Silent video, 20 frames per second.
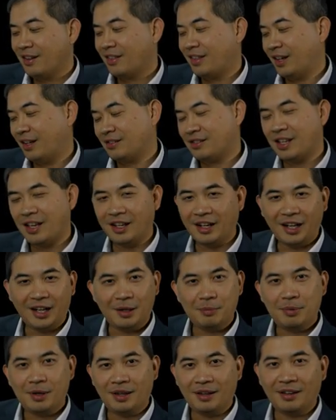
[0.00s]
that
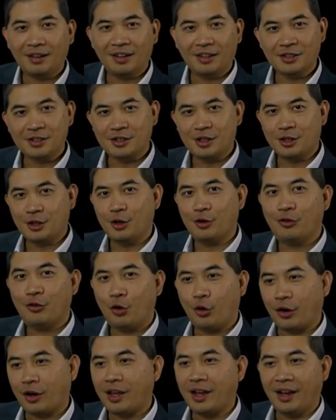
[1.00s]
1080p is the new
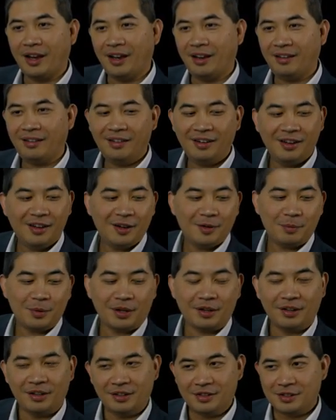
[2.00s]
4K
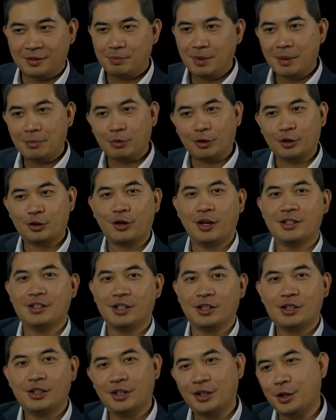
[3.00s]
because people are
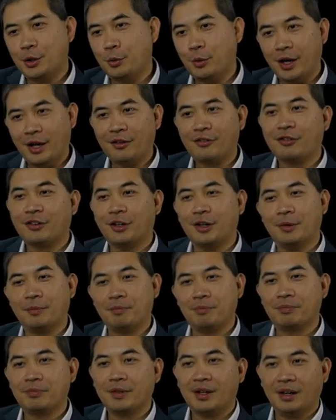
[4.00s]
transitioning away
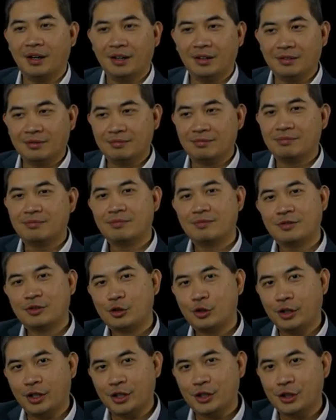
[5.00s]
from uh,
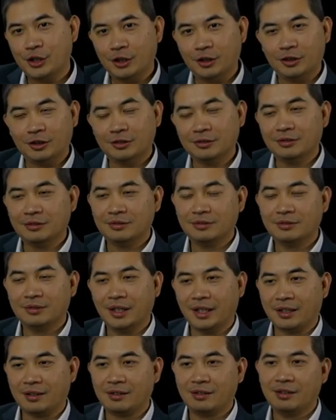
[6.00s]
traditional
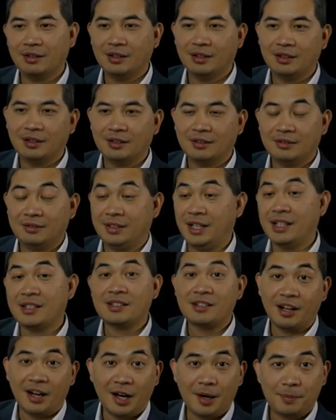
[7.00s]
like
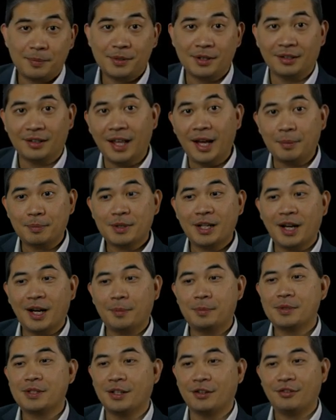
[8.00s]
desktops and
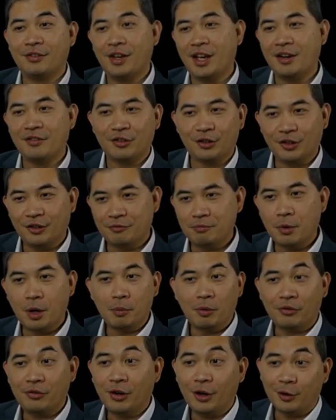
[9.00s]
laptops in favor of
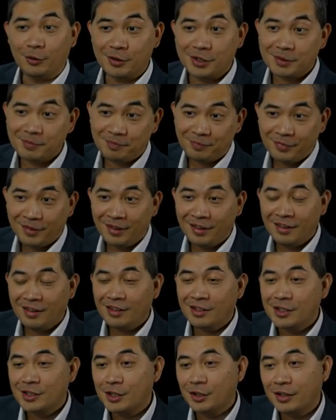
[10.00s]
mobile phones.
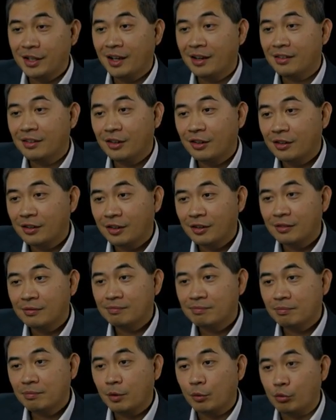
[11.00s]
So yeah, you're
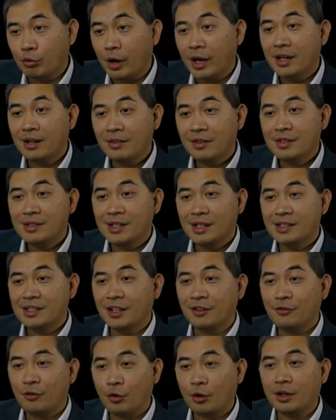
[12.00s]
you're right in the sense
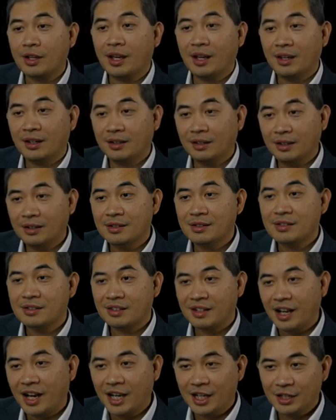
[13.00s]
that 4K is
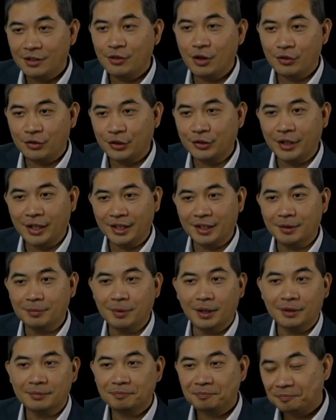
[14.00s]
kind of overrated,
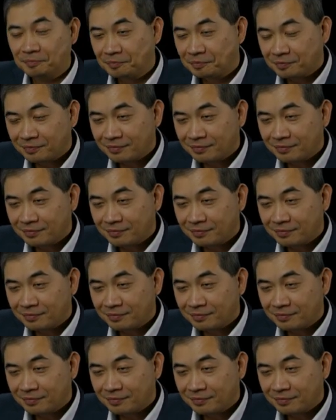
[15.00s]
but